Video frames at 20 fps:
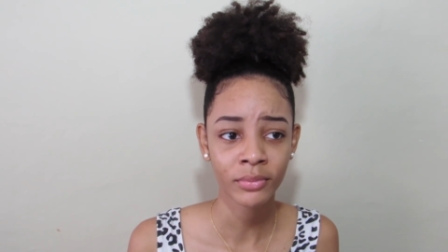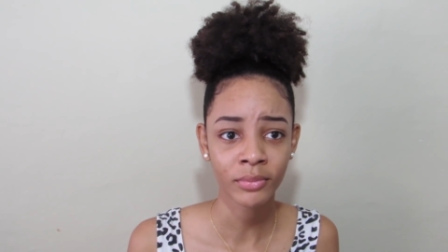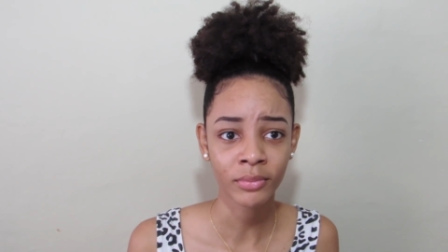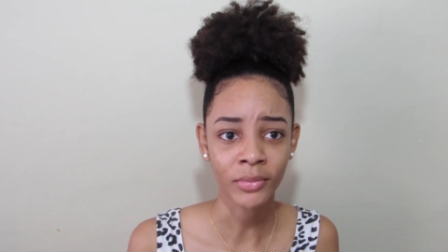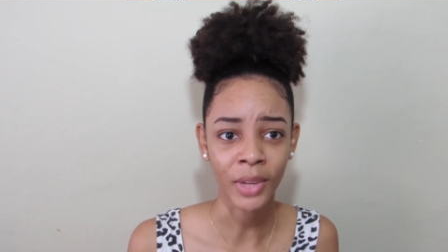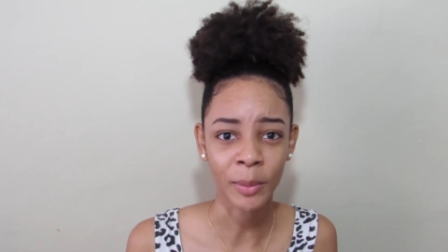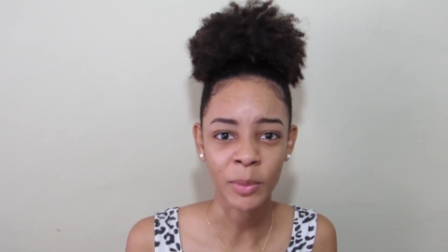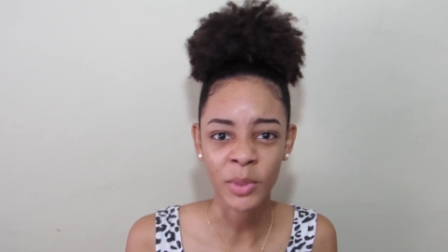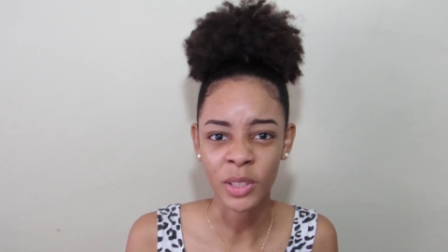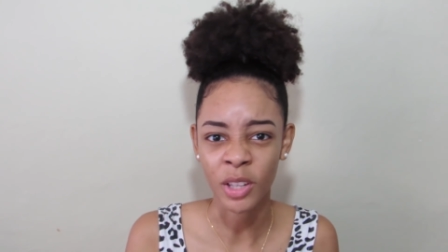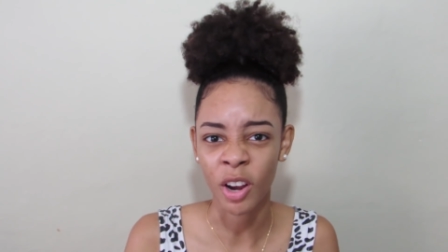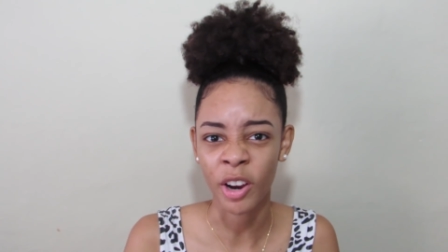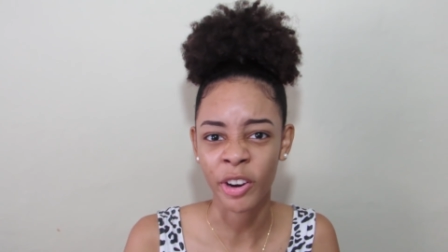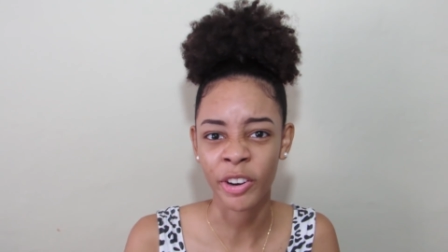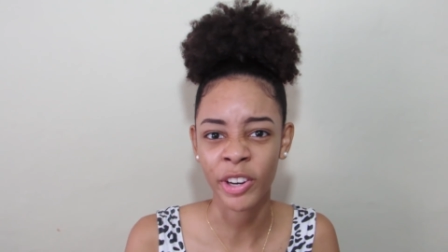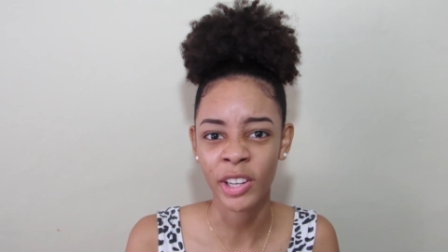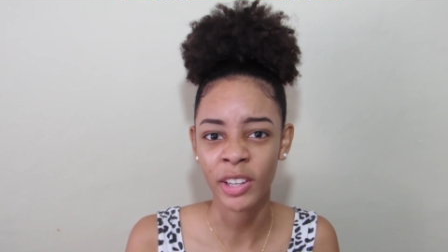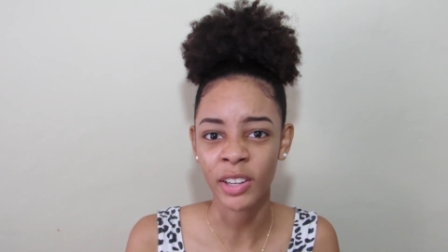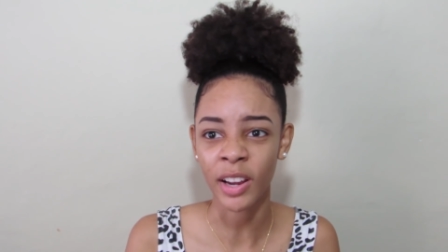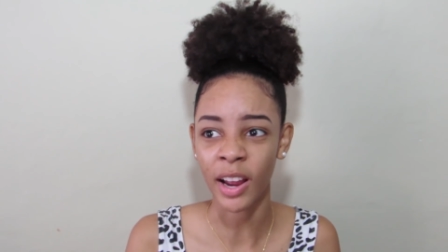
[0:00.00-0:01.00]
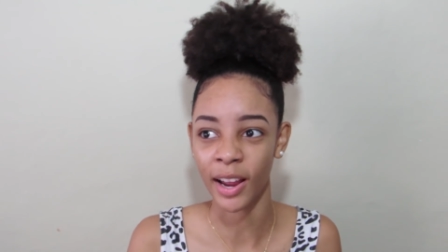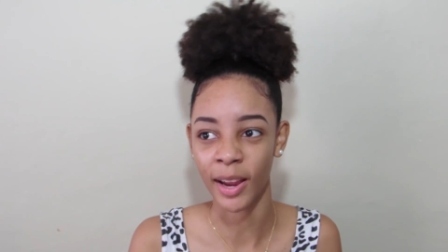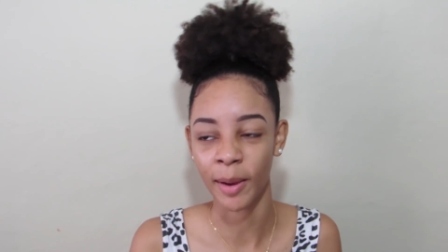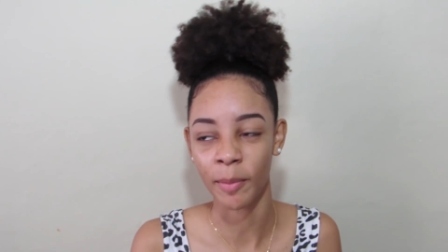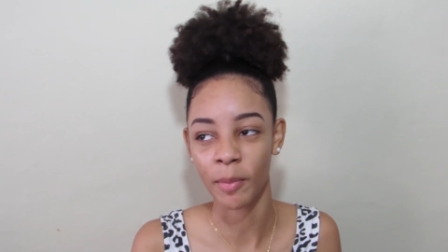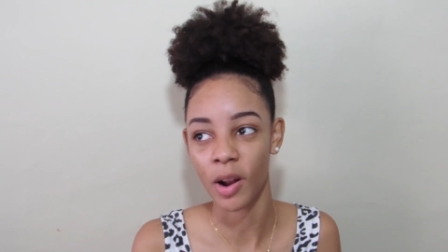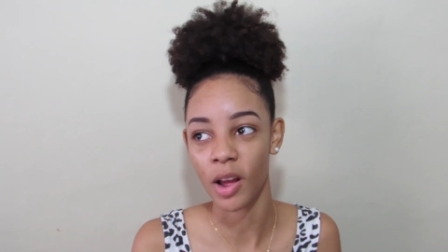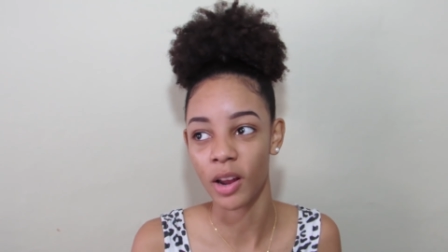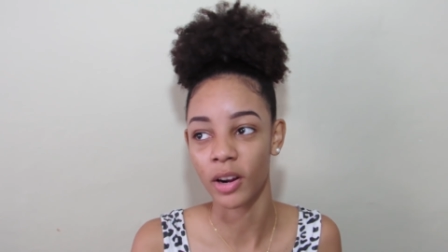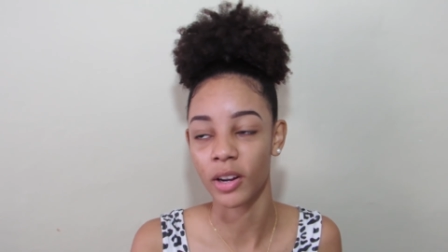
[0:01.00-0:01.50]
I'm sorry. I'm
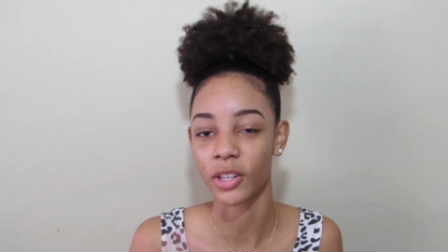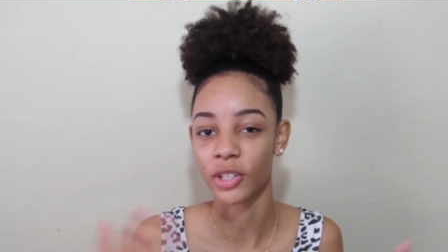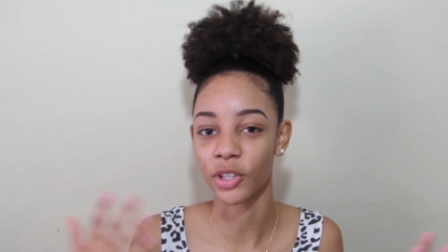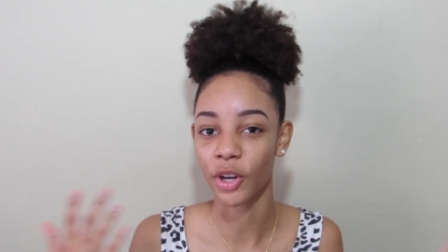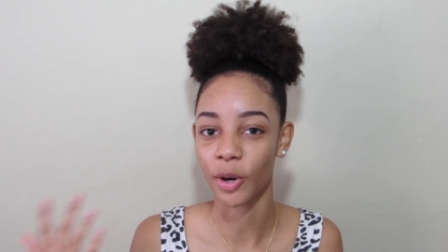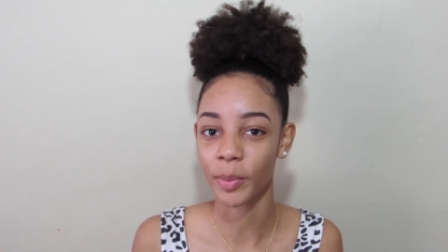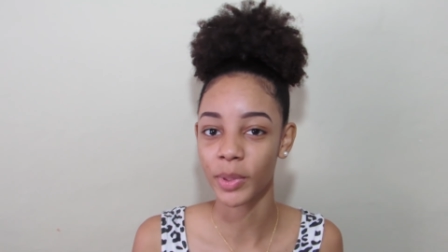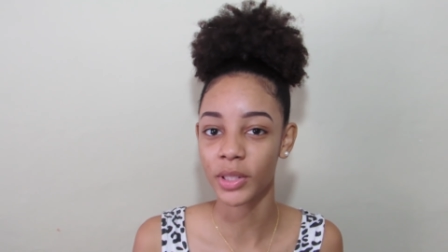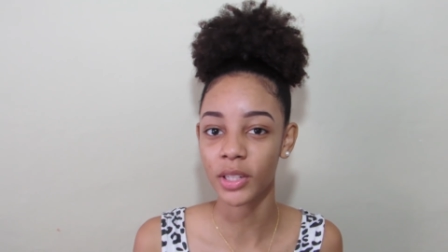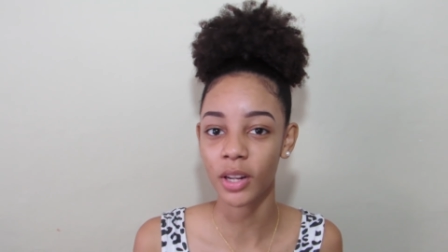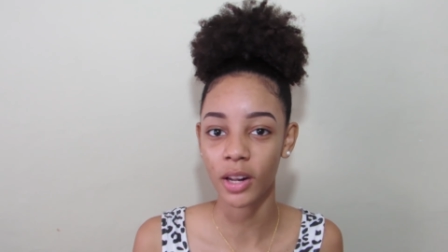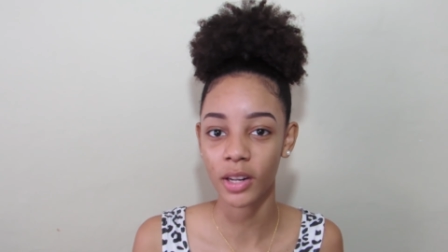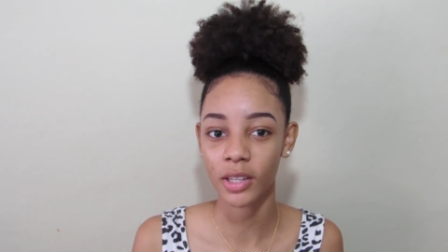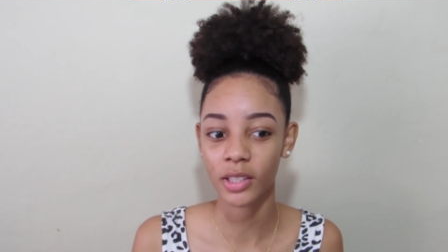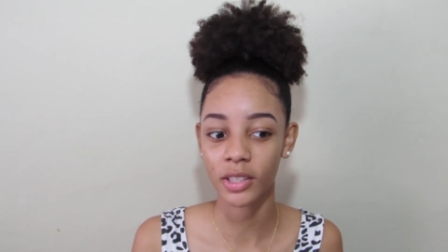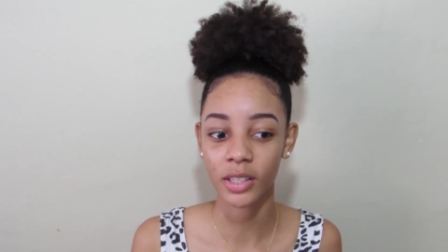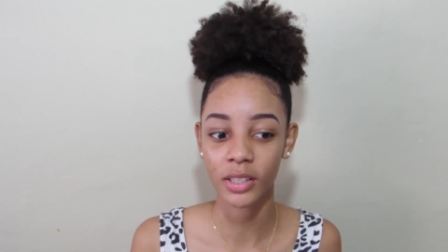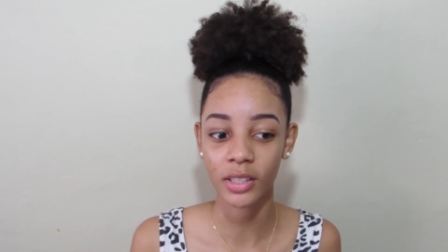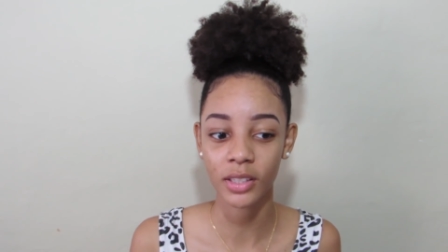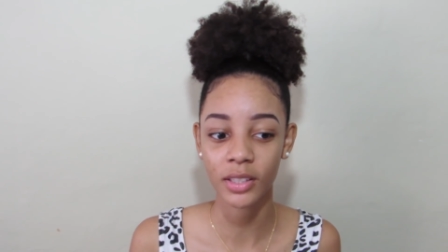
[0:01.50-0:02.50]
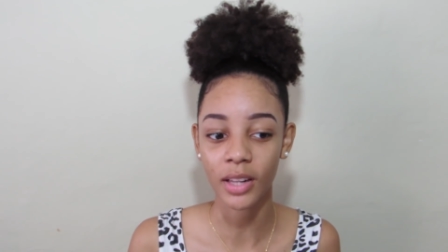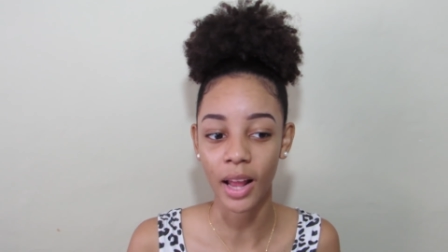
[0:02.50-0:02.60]
not a dermatologist.